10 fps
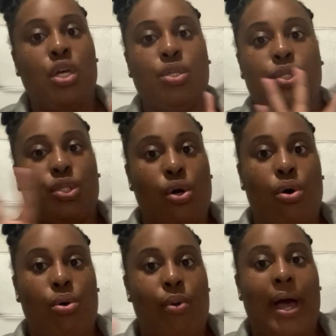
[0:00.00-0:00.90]

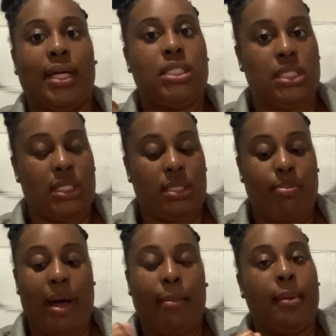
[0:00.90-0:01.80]
so I can just
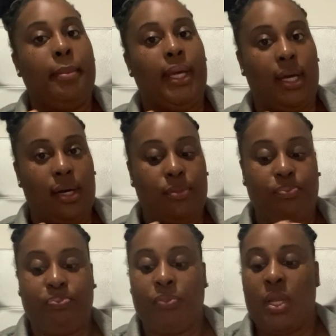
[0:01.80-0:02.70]
pop them and go.
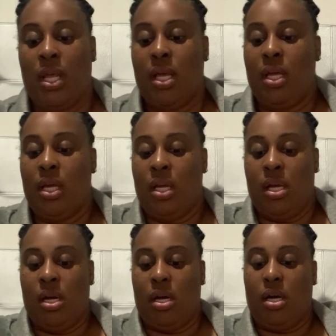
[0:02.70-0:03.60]

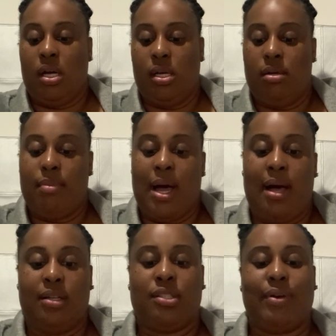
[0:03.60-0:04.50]
I
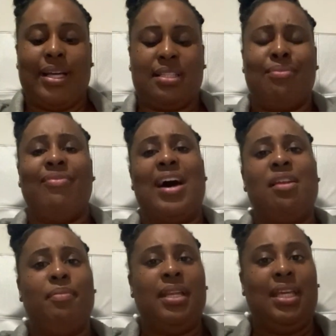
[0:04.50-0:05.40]
also got some
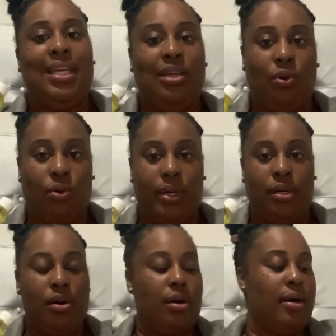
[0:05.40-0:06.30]
vitamin E
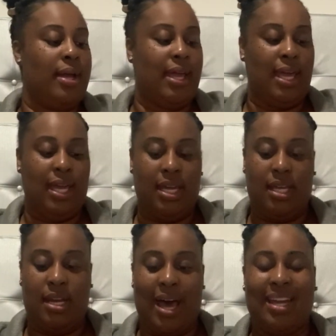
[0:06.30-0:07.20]
oil,
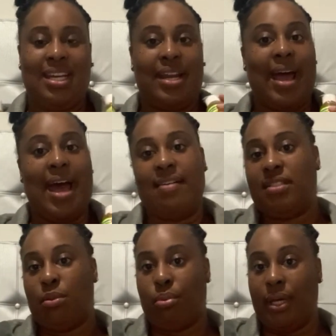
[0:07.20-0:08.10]
and I didn't have
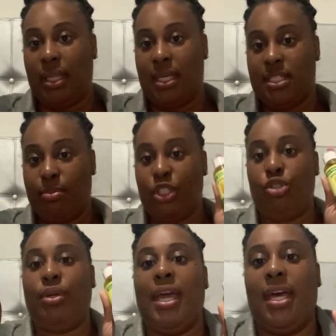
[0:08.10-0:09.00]
to bring this, but
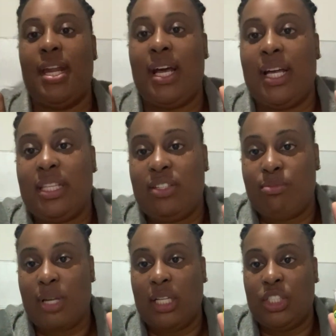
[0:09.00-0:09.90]
you can. I got these
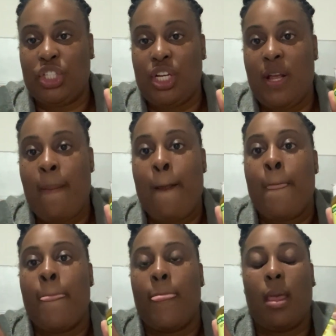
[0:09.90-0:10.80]
from Dollar Tree.
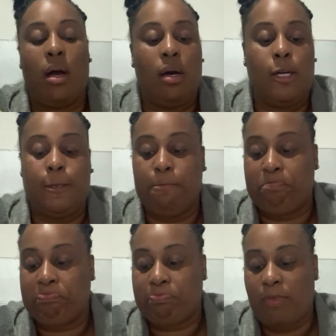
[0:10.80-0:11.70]
I
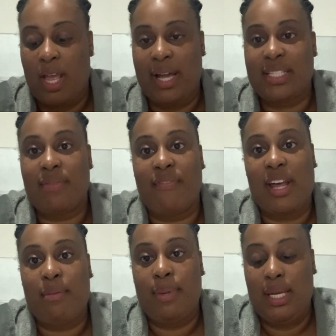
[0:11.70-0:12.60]
got some
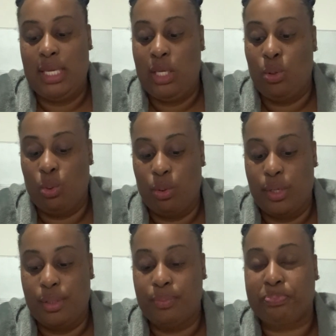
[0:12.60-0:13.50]
vitamin E
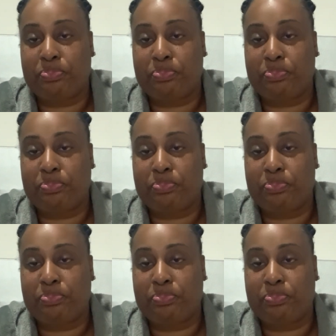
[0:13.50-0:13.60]
oil